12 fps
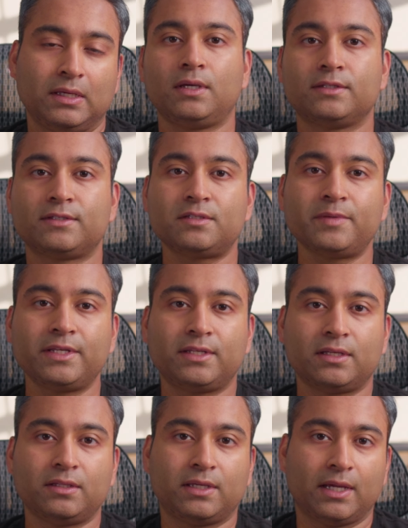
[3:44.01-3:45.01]
It sets my
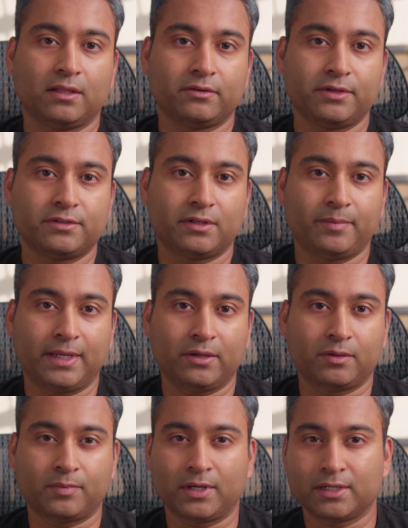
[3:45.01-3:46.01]
daily calories at
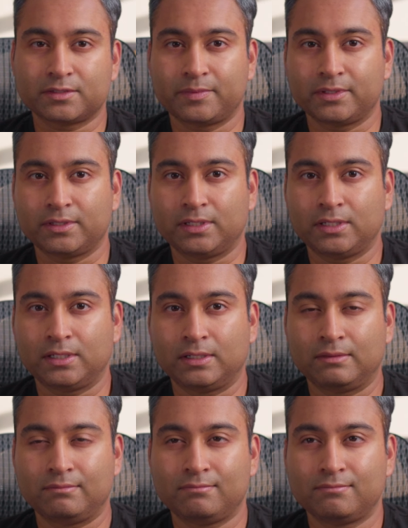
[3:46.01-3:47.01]
about
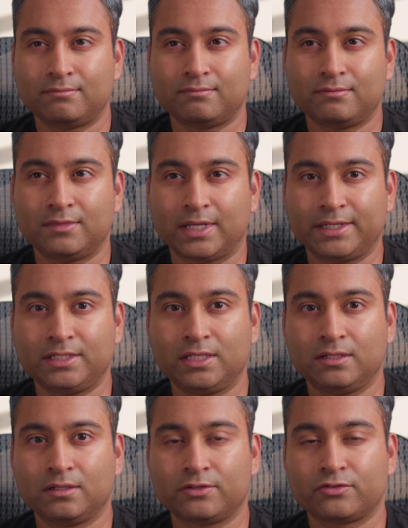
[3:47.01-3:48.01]
approximately
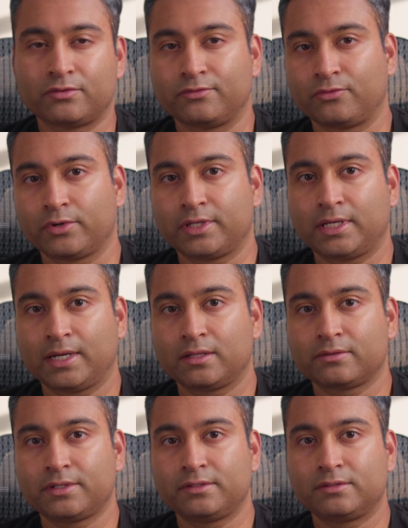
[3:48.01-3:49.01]
1,940
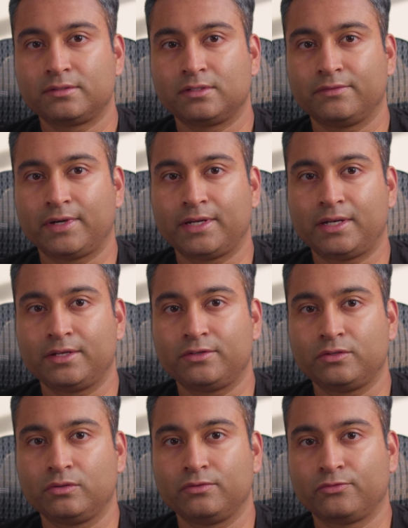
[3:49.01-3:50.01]
calories, divided
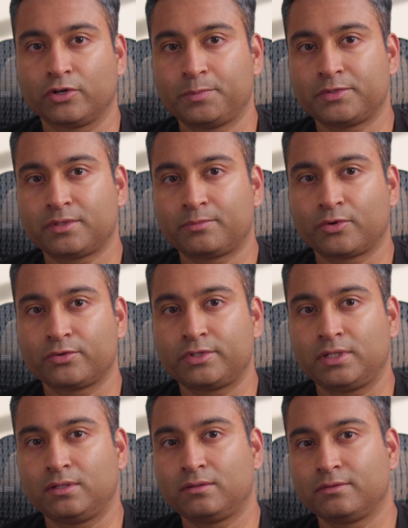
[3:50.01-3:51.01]
into 40%
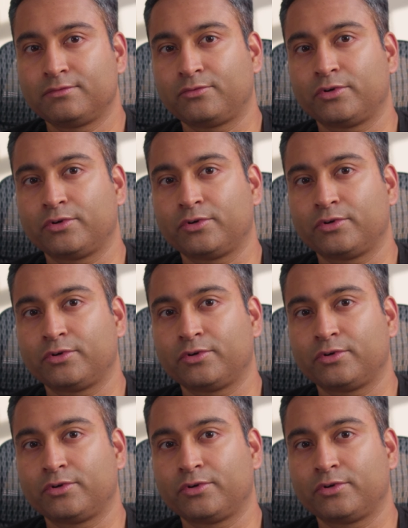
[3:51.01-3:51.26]
protein,